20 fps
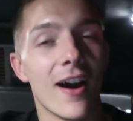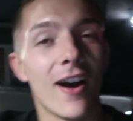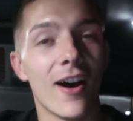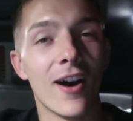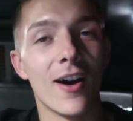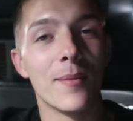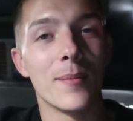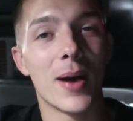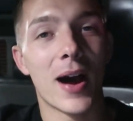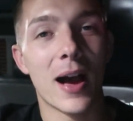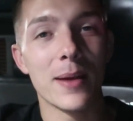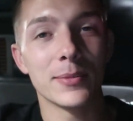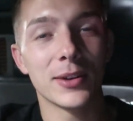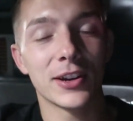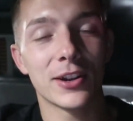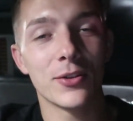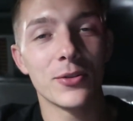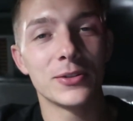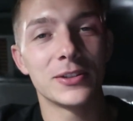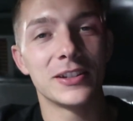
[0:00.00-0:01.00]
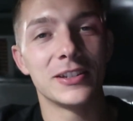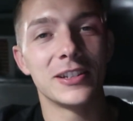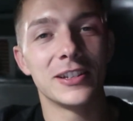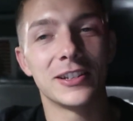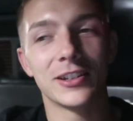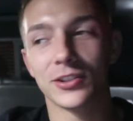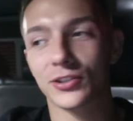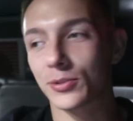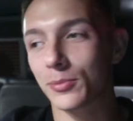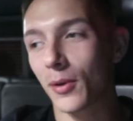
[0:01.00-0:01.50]
Um, I'm gonna go into
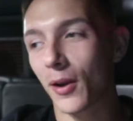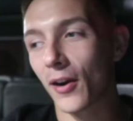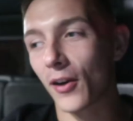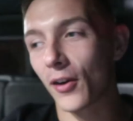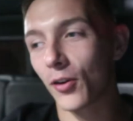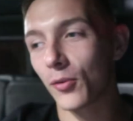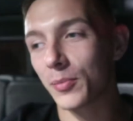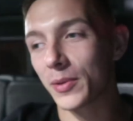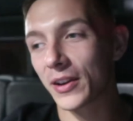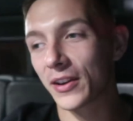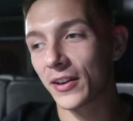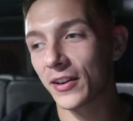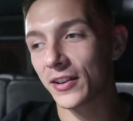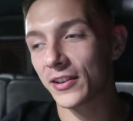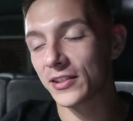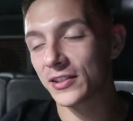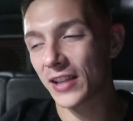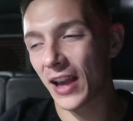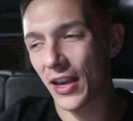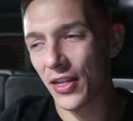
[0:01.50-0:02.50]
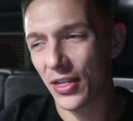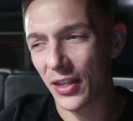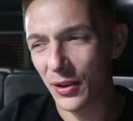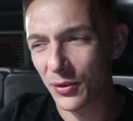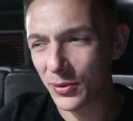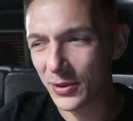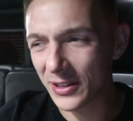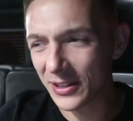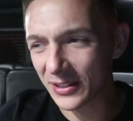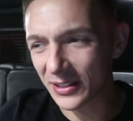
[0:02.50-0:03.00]
detail tomorrow because I
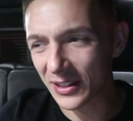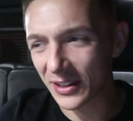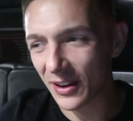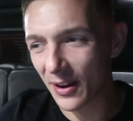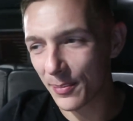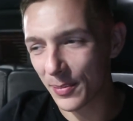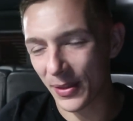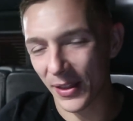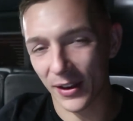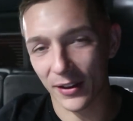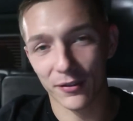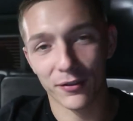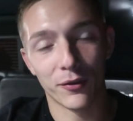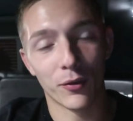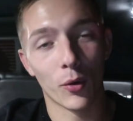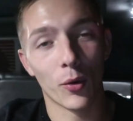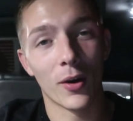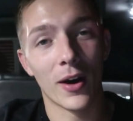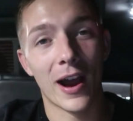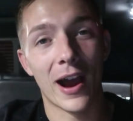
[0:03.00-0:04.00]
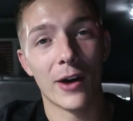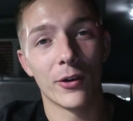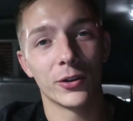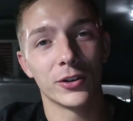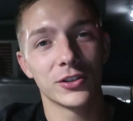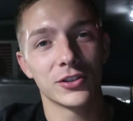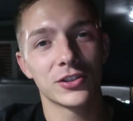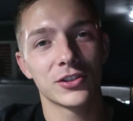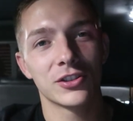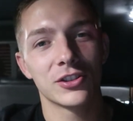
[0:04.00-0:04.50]
think we need to get up in like four
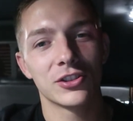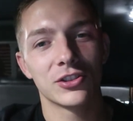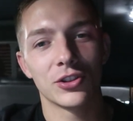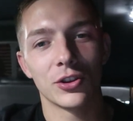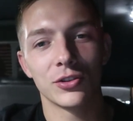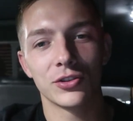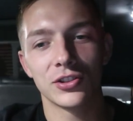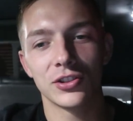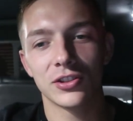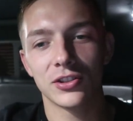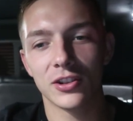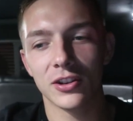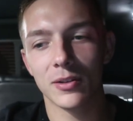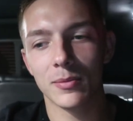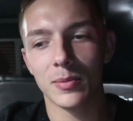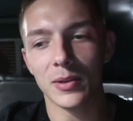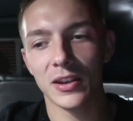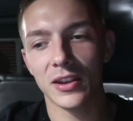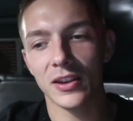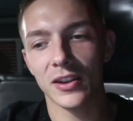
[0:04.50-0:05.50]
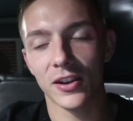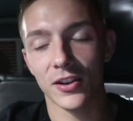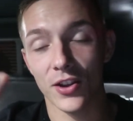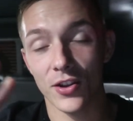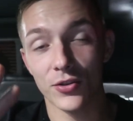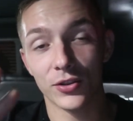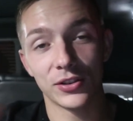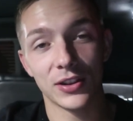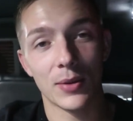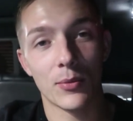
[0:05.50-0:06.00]
hours. So this is gonna be
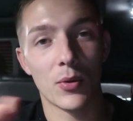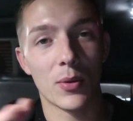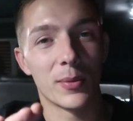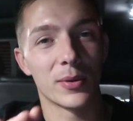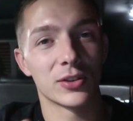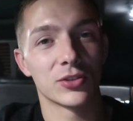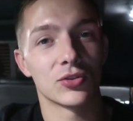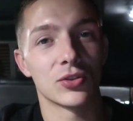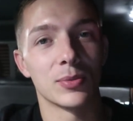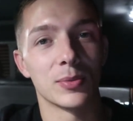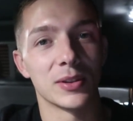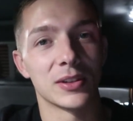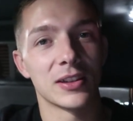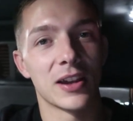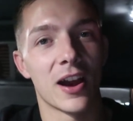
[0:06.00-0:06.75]
another time where I'm extremely